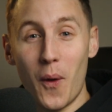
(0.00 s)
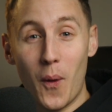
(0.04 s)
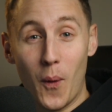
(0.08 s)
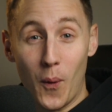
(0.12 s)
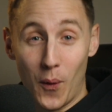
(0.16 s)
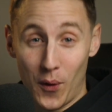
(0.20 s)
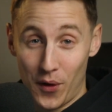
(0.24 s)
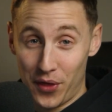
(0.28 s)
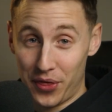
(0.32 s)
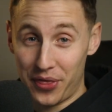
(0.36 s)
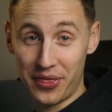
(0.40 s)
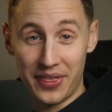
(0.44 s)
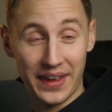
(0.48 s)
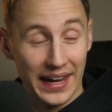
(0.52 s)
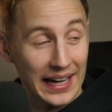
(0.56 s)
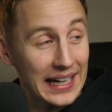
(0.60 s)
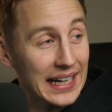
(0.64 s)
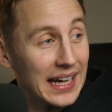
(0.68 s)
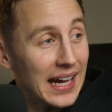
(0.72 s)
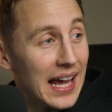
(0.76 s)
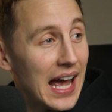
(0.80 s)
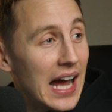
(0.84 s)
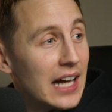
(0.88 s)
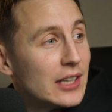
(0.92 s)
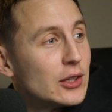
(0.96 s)
or
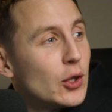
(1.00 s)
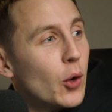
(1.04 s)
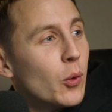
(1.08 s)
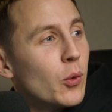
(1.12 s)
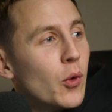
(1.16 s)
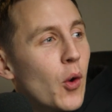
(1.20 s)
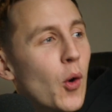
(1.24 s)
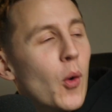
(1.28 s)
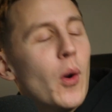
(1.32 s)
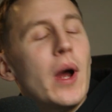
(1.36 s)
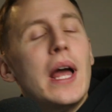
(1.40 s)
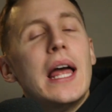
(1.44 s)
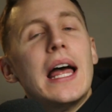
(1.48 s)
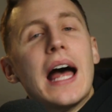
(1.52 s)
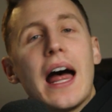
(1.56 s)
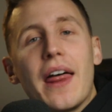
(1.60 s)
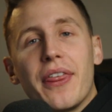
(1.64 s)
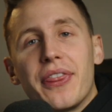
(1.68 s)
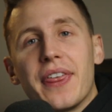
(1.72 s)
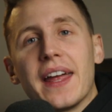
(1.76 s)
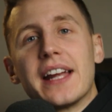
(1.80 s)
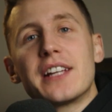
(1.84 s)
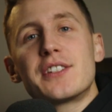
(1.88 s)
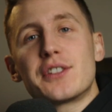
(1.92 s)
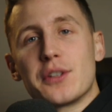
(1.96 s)
thick. I don't know. I
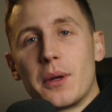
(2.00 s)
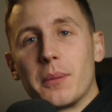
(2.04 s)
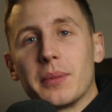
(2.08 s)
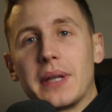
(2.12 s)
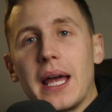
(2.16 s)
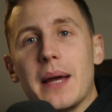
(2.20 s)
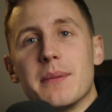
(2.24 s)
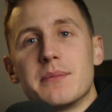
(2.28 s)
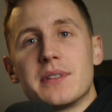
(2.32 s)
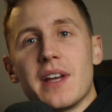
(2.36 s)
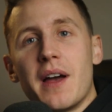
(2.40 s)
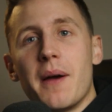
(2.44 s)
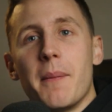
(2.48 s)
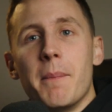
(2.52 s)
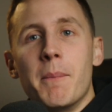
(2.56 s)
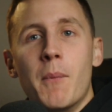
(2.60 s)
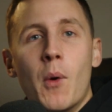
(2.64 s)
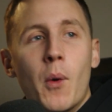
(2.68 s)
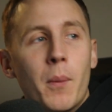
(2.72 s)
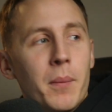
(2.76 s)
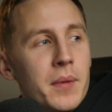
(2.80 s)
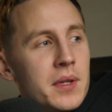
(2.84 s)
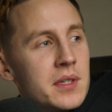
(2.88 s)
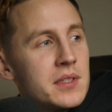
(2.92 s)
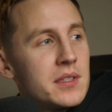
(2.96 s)
think sometimes I have
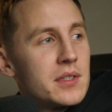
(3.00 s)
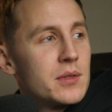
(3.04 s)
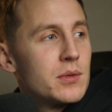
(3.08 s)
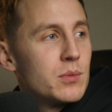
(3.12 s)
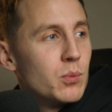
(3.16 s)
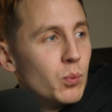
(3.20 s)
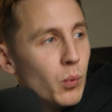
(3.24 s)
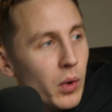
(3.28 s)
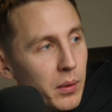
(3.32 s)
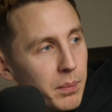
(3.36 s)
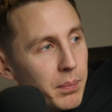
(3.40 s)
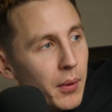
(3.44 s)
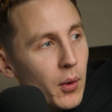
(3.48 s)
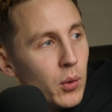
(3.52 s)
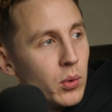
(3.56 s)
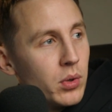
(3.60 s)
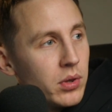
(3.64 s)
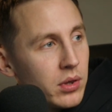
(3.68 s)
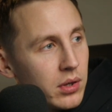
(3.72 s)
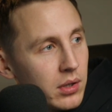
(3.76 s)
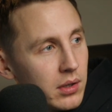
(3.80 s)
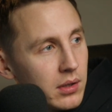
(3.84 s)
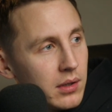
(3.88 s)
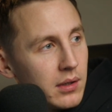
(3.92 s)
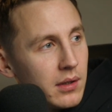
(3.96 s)
moments with
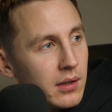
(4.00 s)
both.